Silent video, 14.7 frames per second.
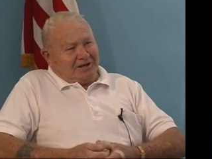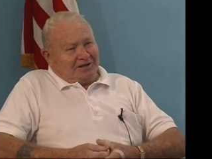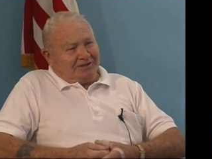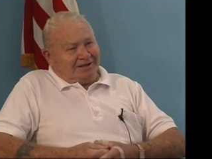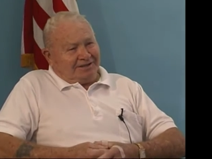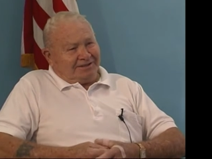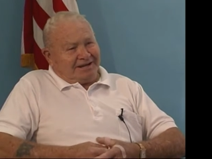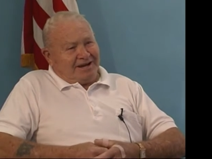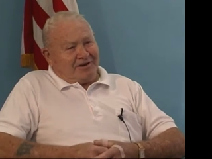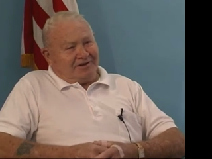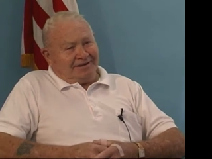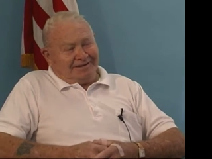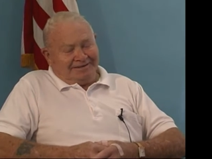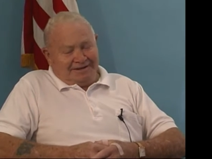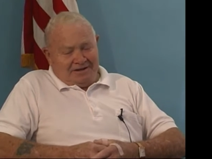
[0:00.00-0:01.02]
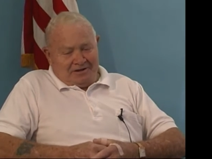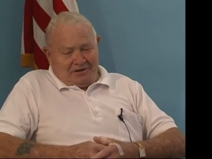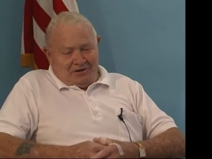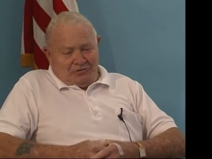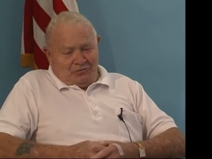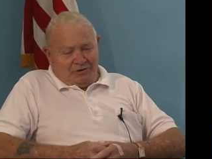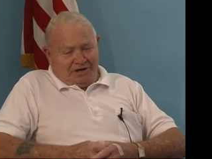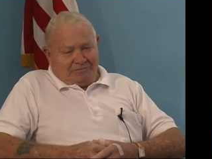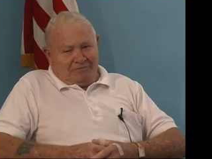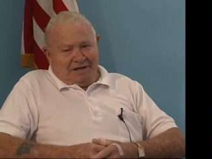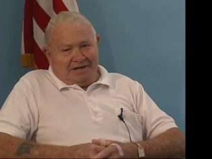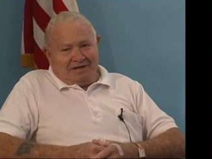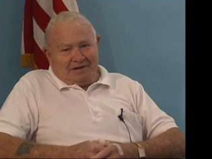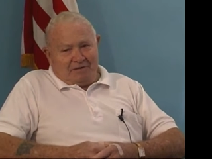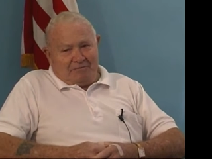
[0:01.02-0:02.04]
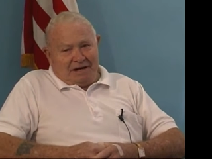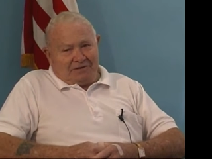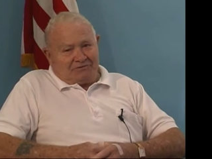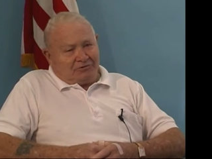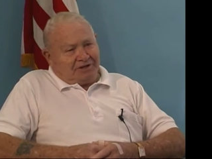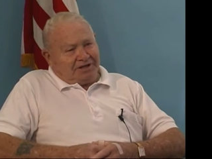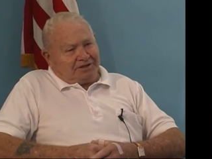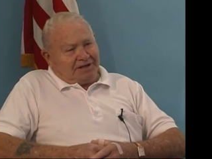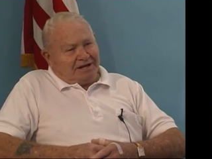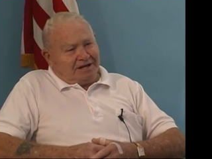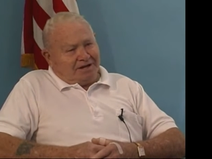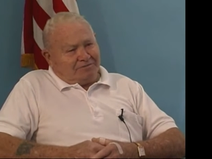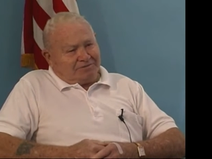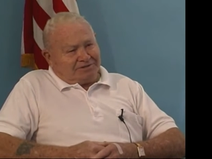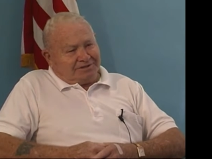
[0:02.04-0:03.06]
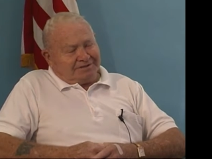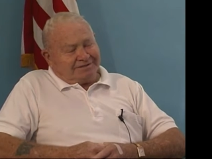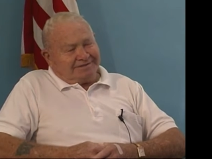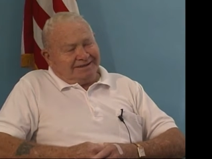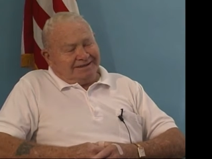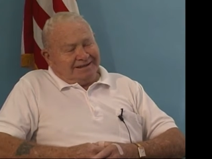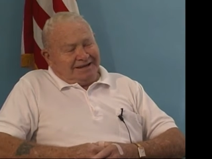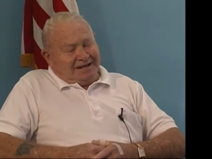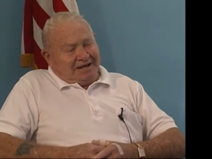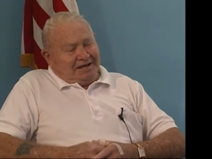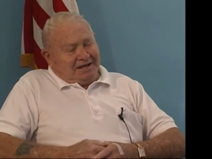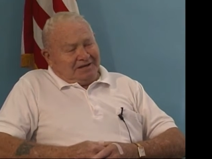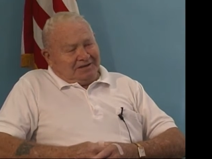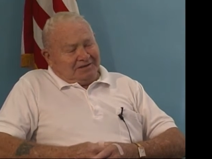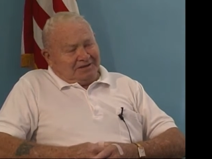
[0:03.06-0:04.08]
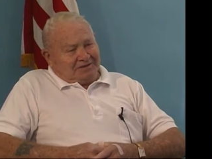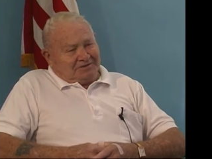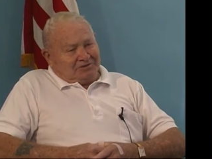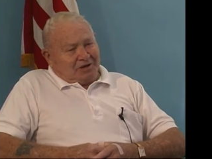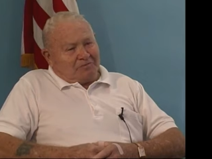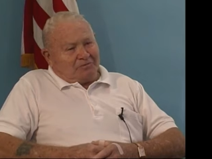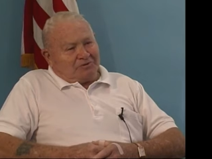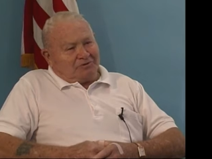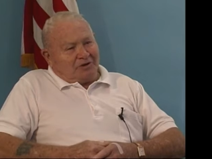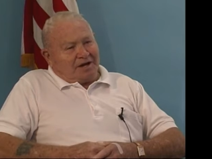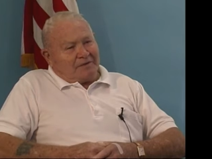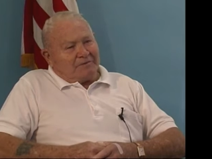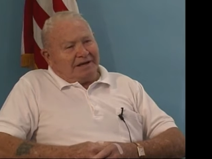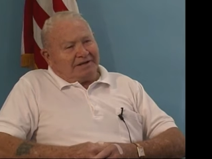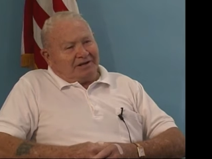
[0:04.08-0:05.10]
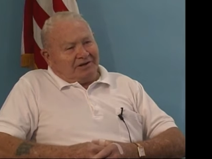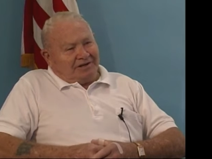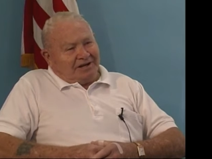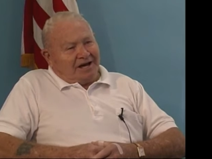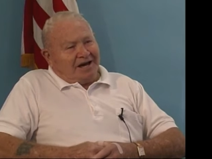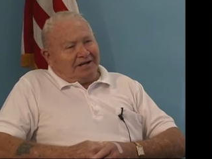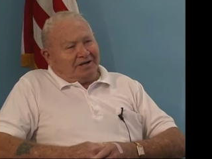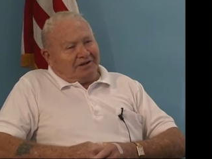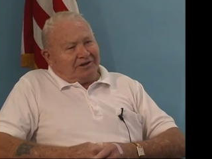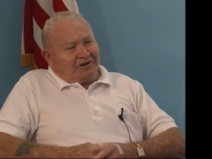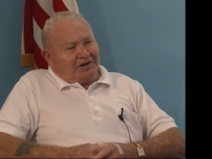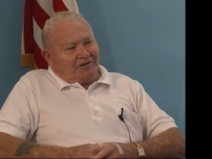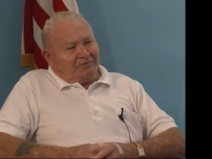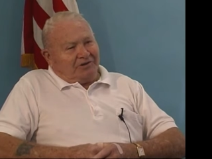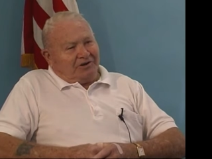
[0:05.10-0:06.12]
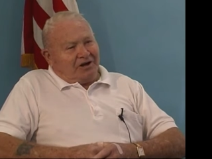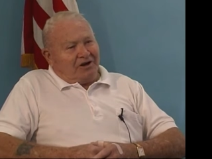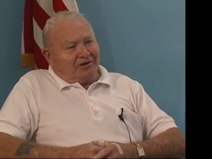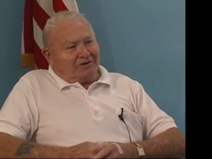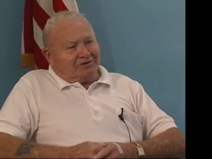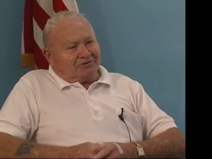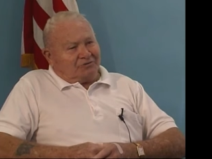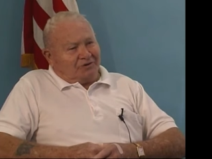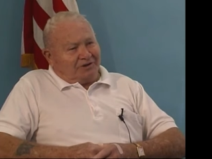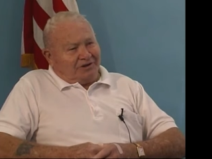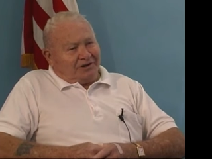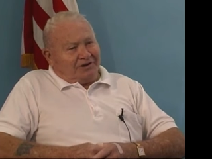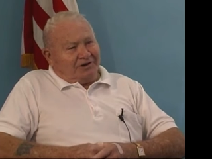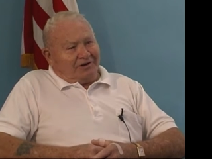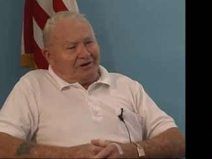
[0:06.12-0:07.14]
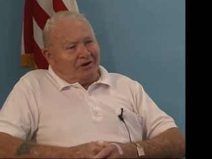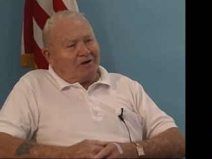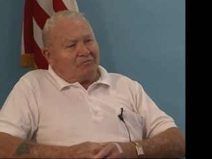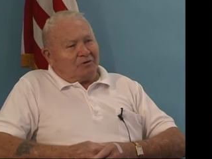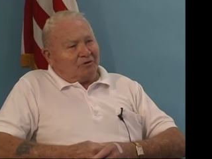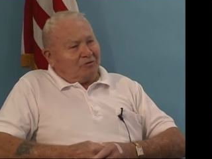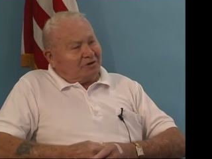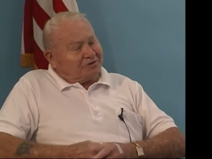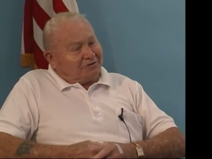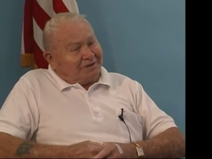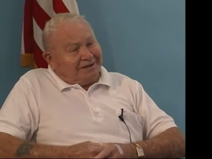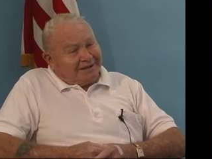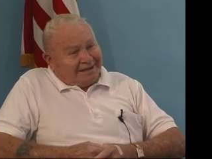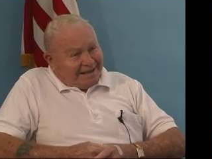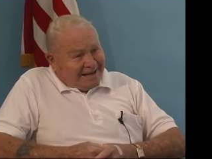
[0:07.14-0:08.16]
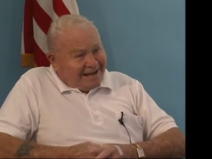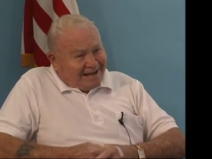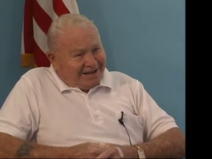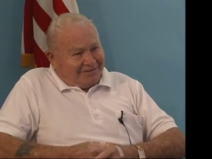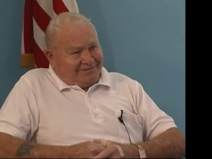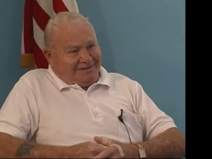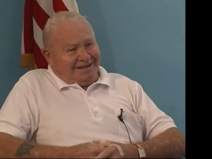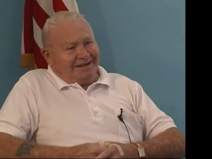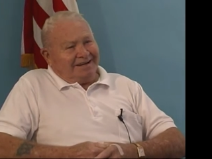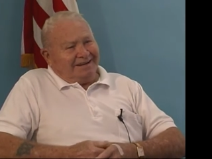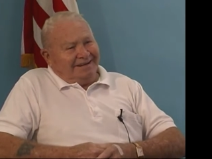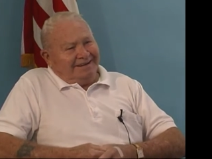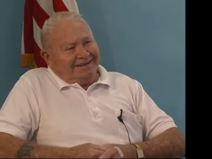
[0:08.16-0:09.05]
that little town, and we had been in there about three times, and the Germans would come in there at night under the cover of darkness with their armor, which we didn't have yet.